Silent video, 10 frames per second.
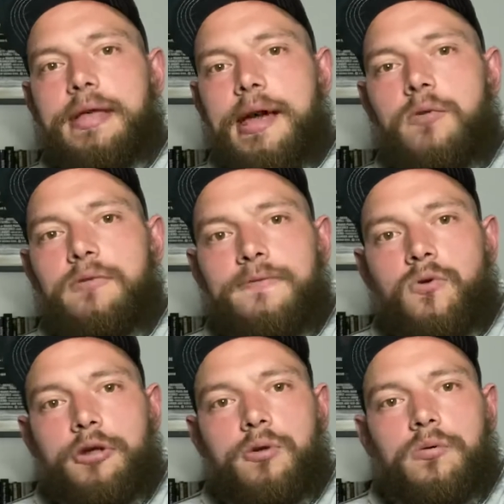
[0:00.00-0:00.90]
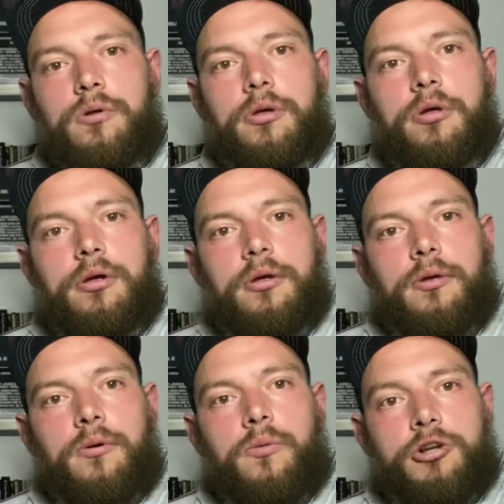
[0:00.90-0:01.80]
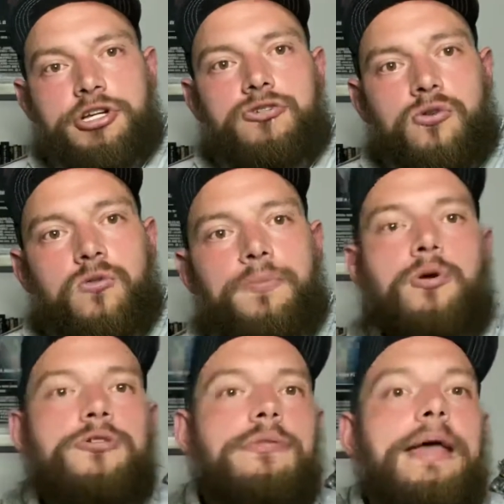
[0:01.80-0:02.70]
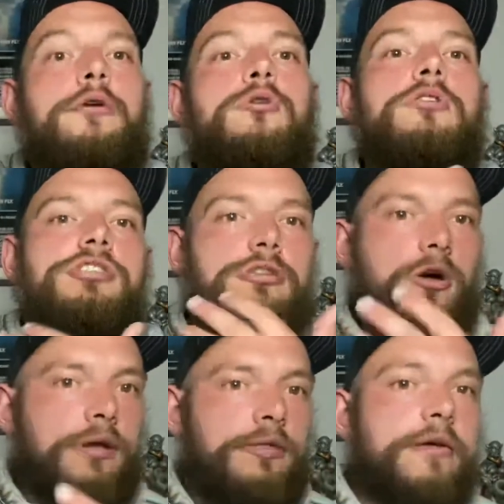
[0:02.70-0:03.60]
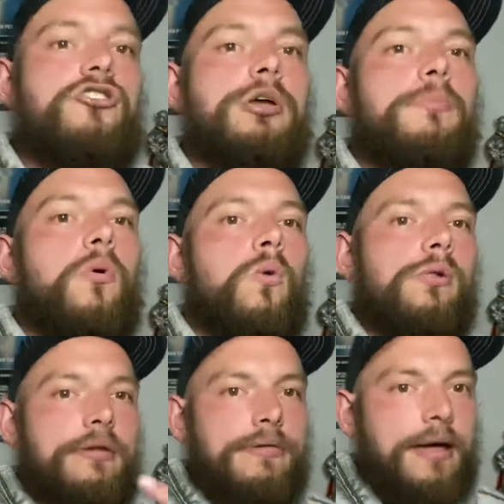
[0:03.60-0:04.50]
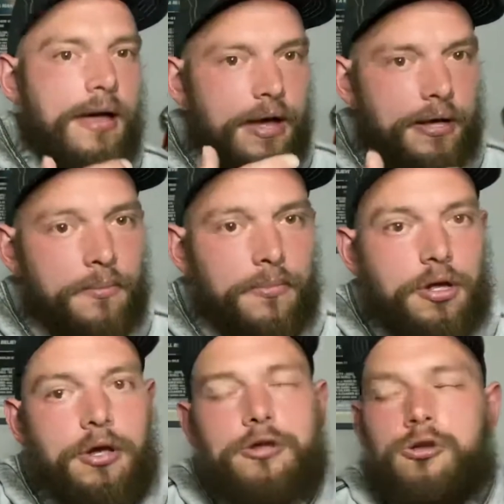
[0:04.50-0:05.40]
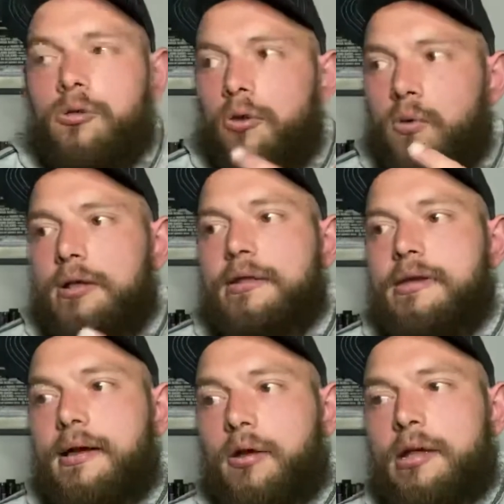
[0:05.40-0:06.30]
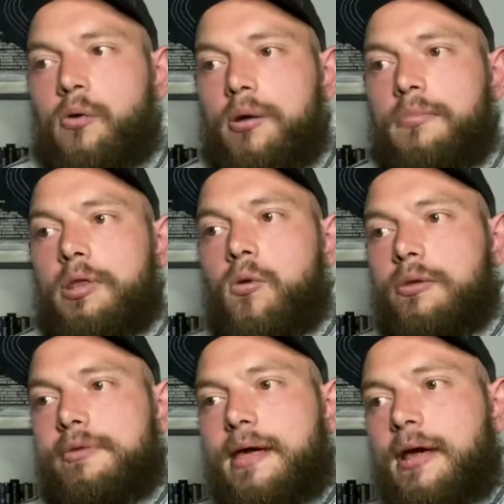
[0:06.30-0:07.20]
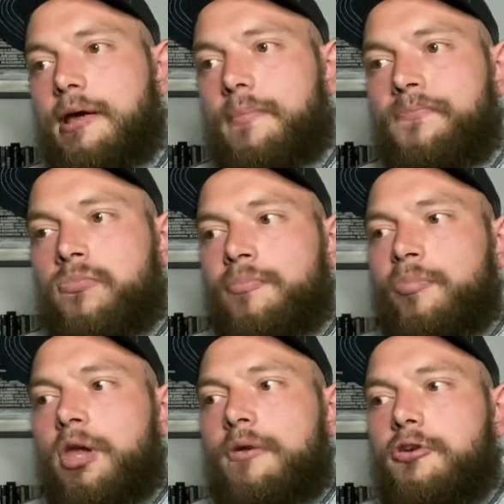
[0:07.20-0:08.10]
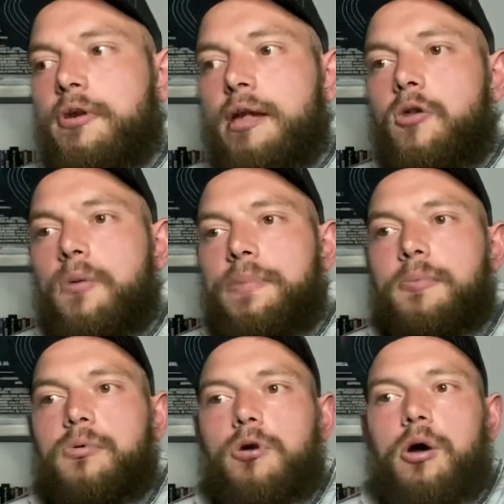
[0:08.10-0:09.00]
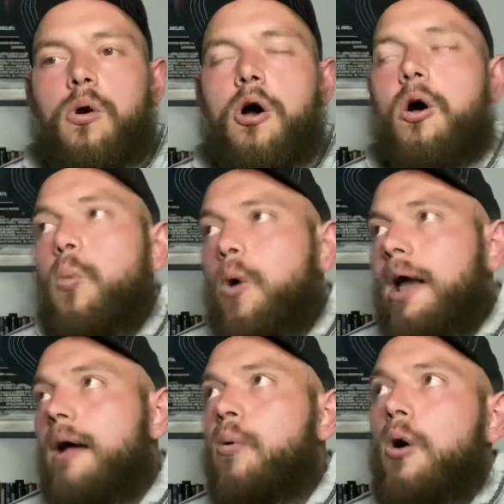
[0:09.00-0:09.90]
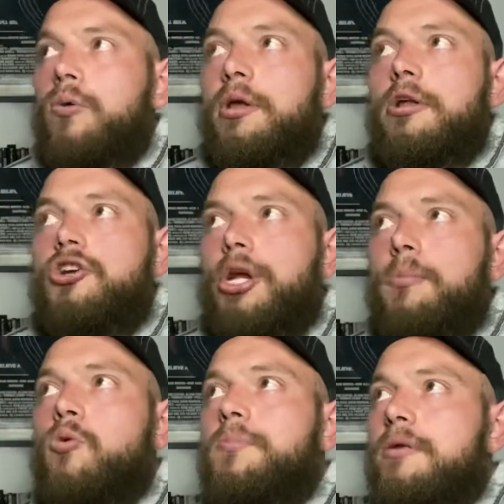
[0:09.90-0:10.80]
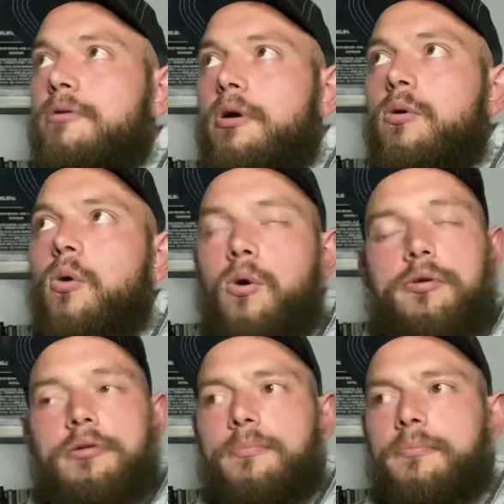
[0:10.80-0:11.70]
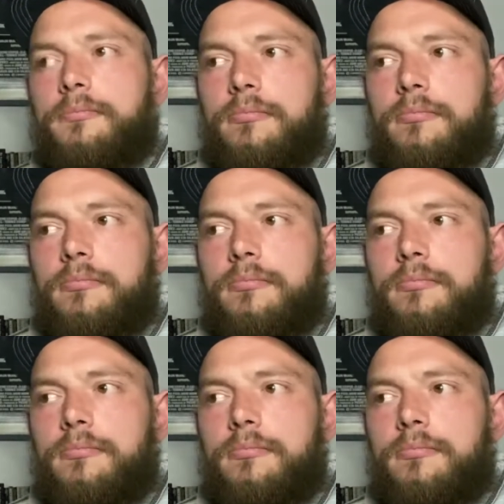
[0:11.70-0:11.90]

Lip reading: out for you. Which is true, because now you're stuck in that gym all the time. You're looking at the equipment all the time. So you get a lot of people who go, oh wow, owning a gym would be so awesome.